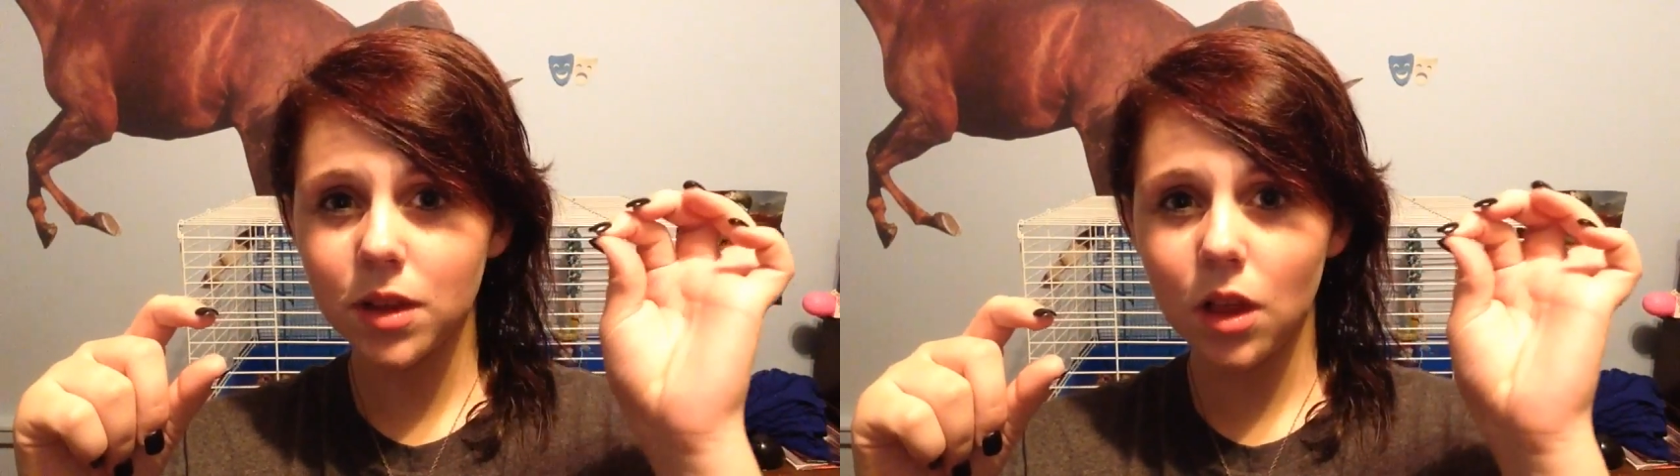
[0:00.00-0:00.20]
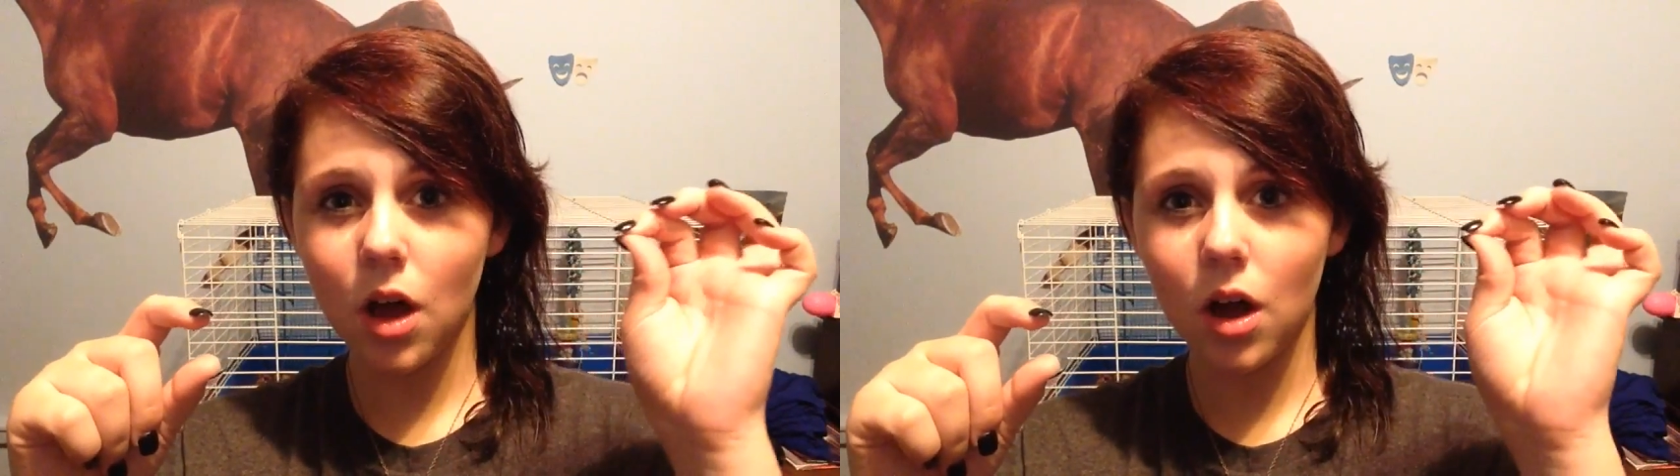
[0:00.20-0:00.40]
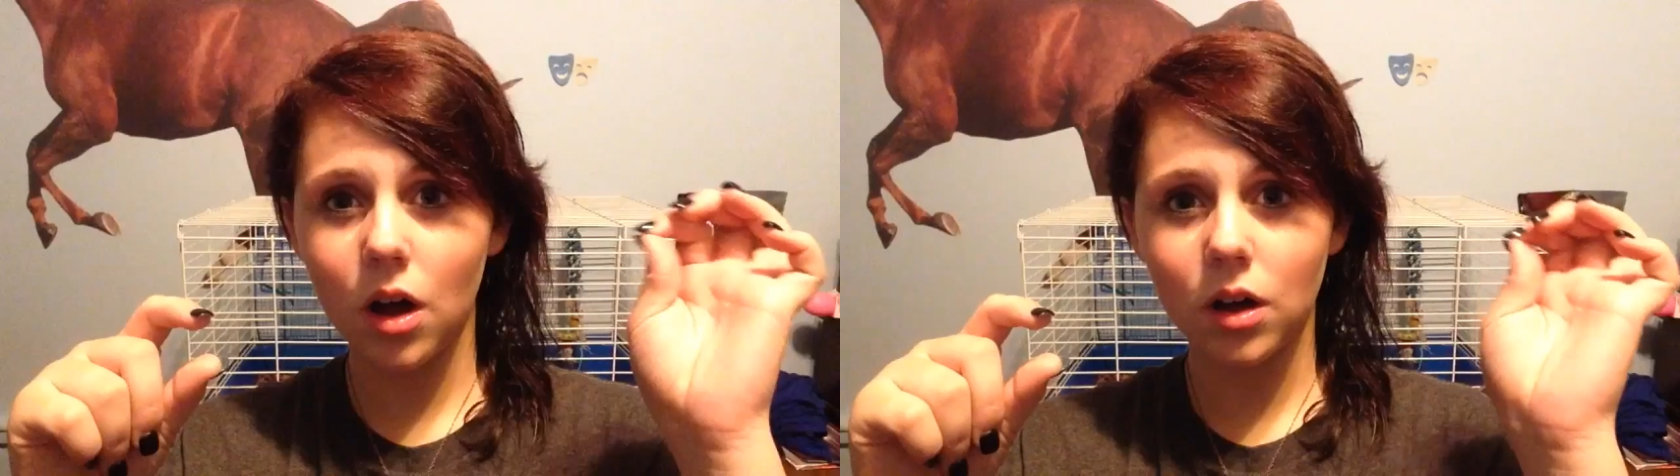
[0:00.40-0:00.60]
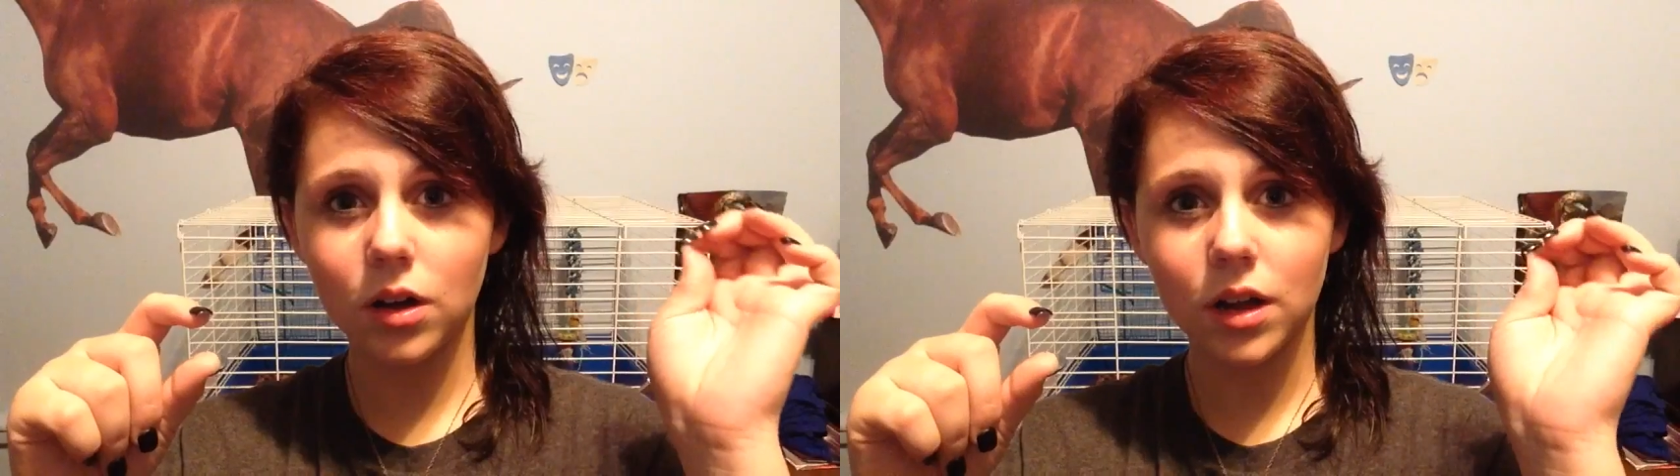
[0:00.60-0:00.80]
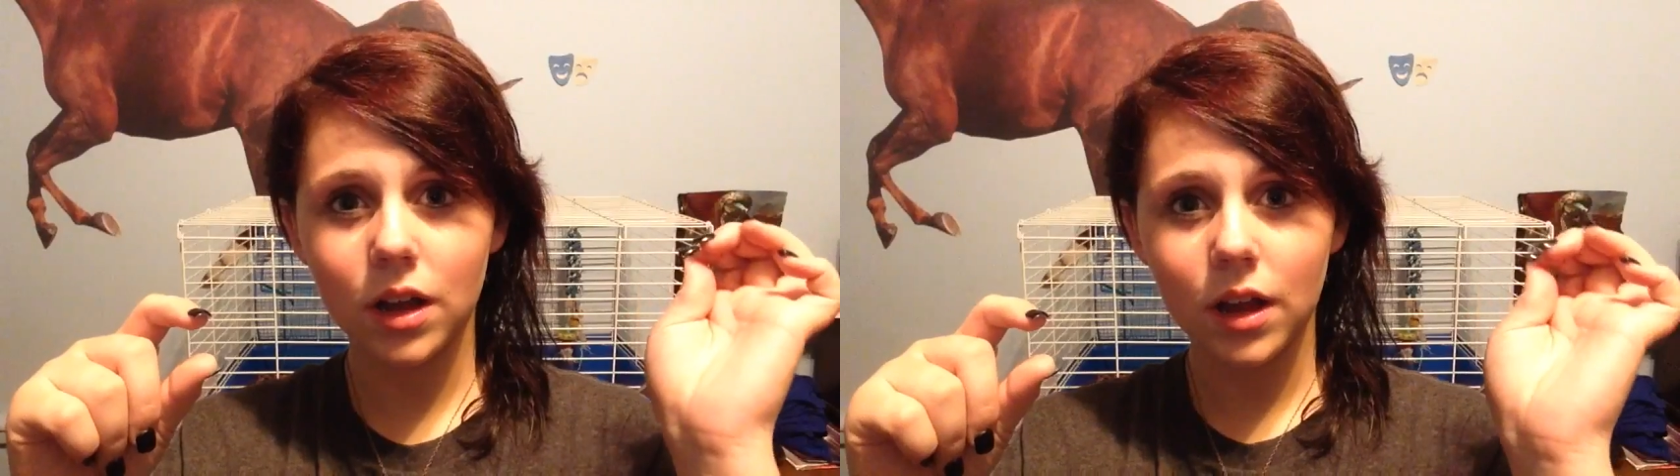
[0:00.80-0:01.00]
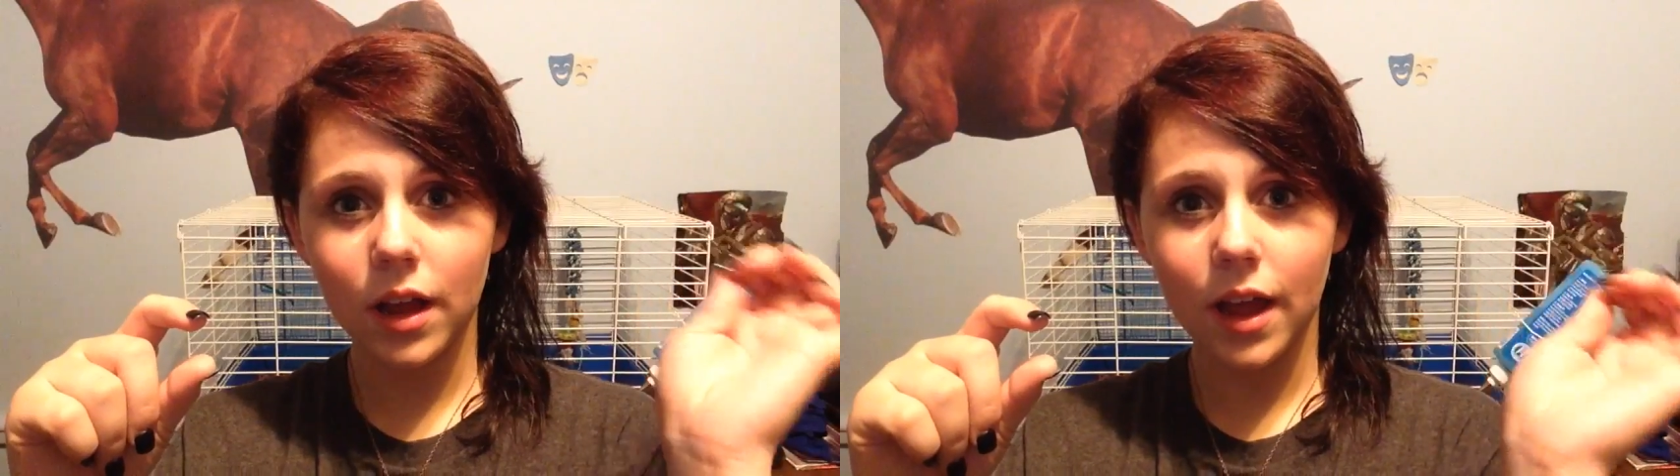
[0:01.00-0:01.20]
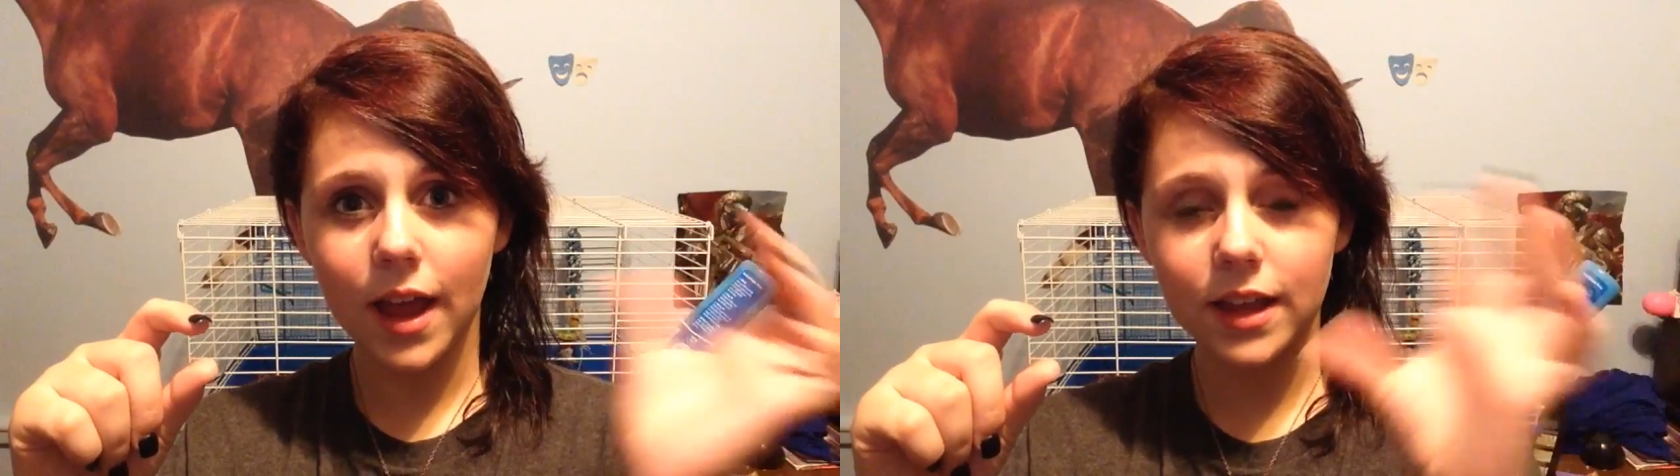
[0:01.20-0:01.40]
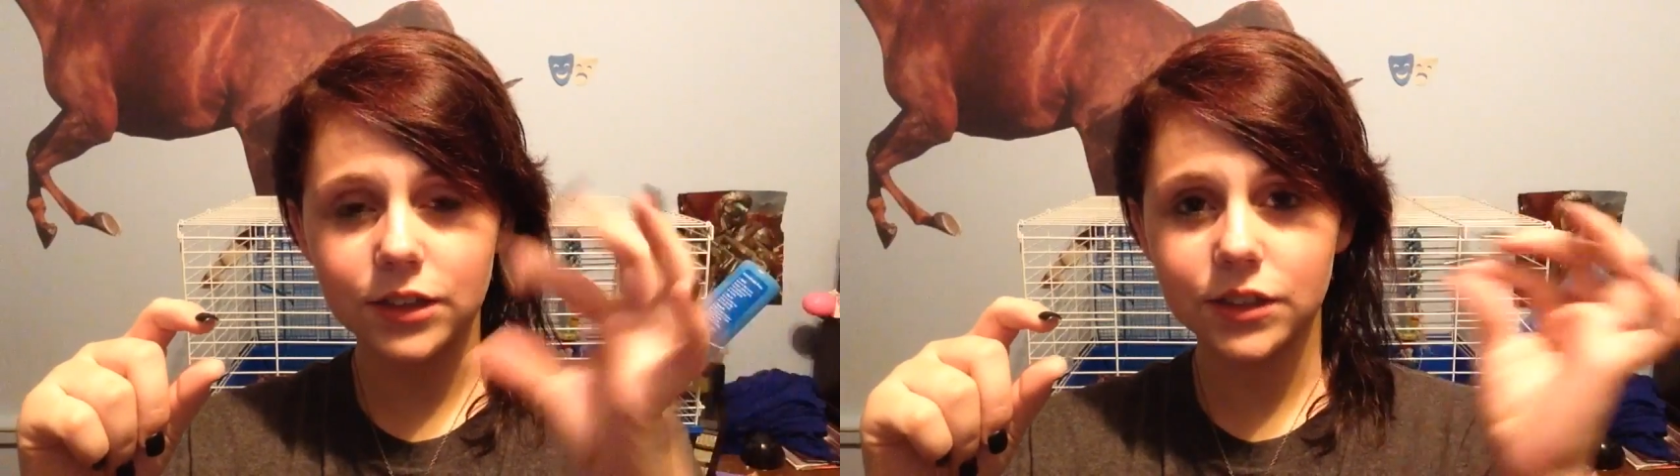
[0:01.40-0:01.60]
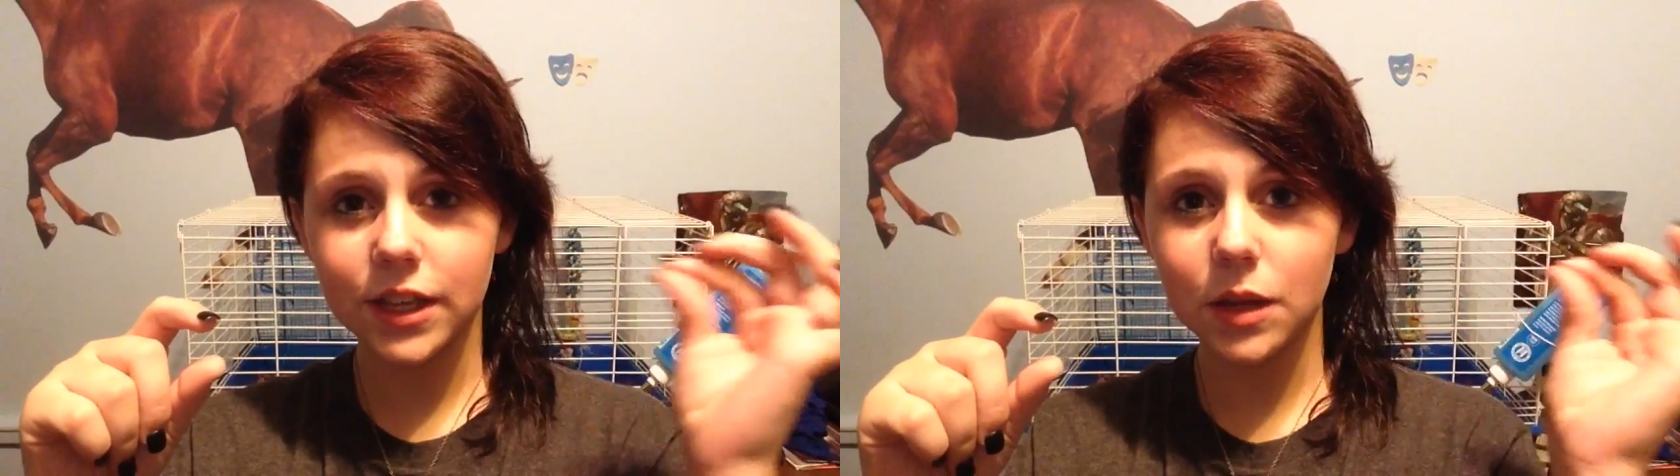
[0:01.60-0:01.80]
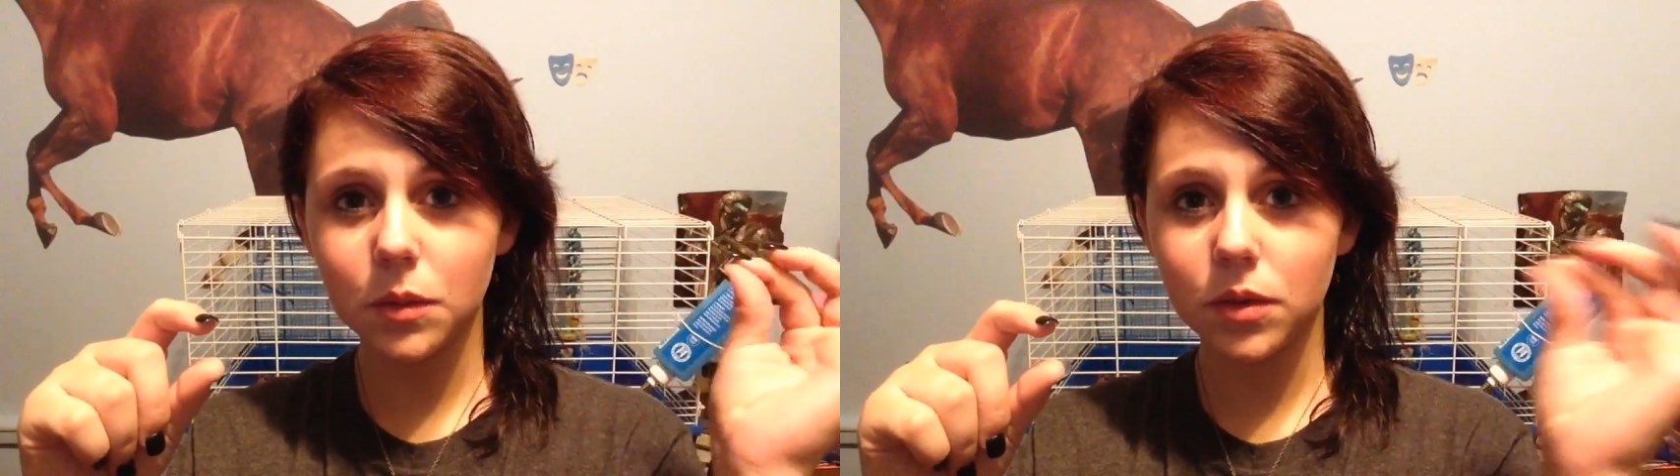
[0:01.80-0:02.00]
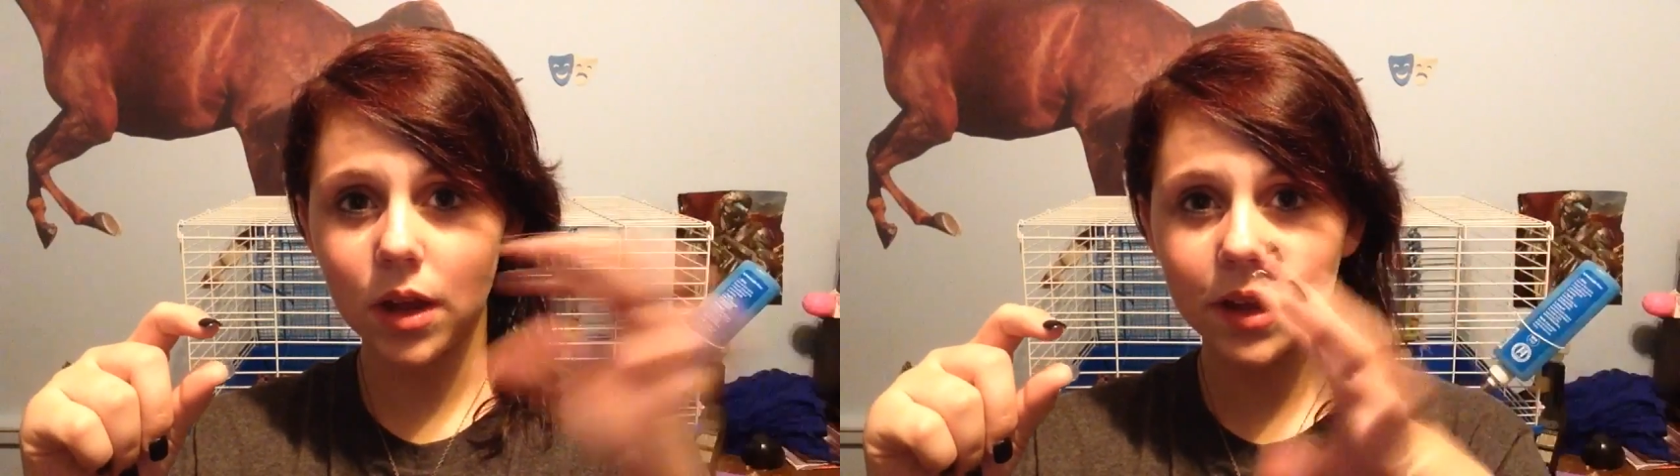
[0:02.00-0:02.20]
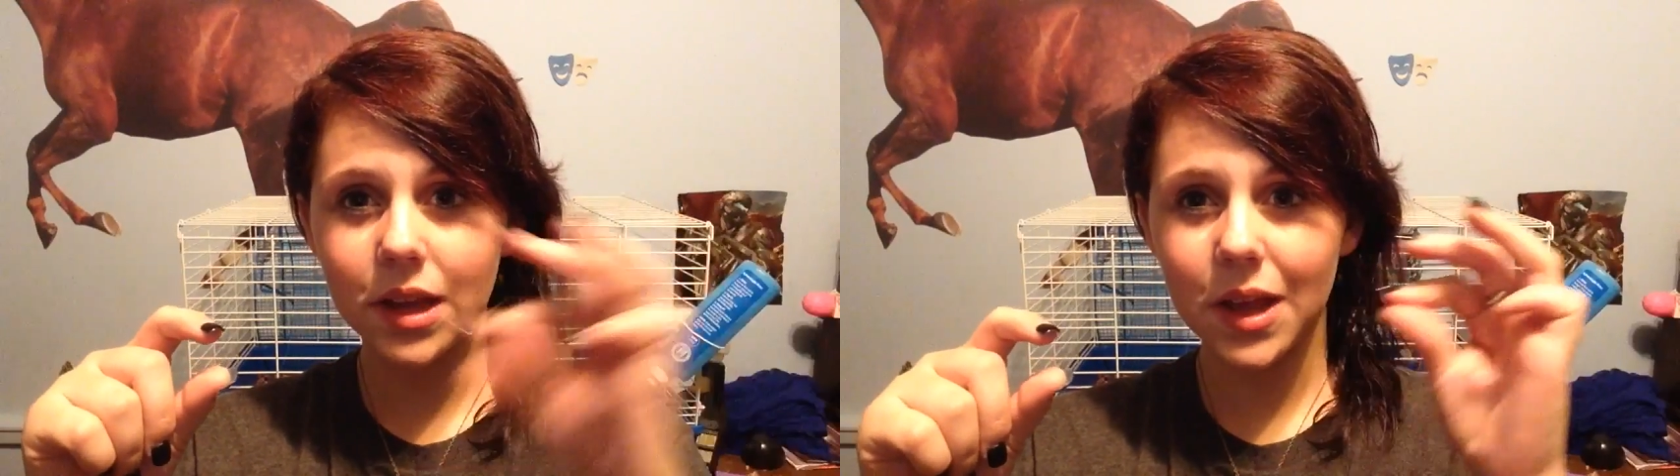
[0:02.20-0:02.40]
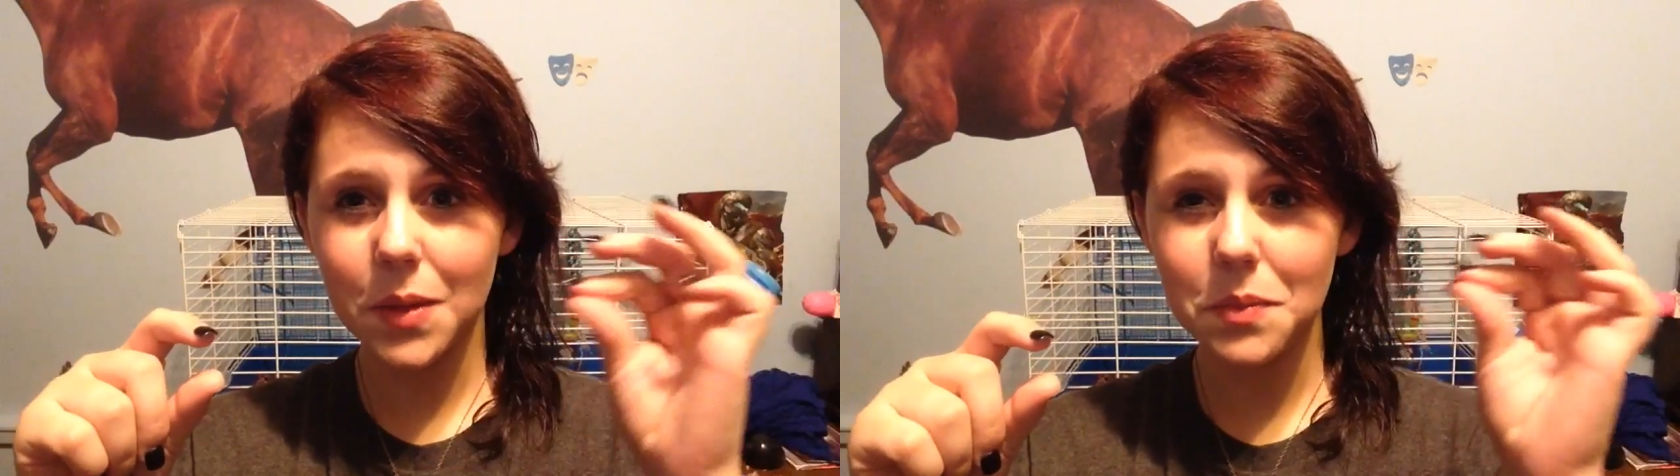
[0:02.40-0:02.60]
along and just keeps on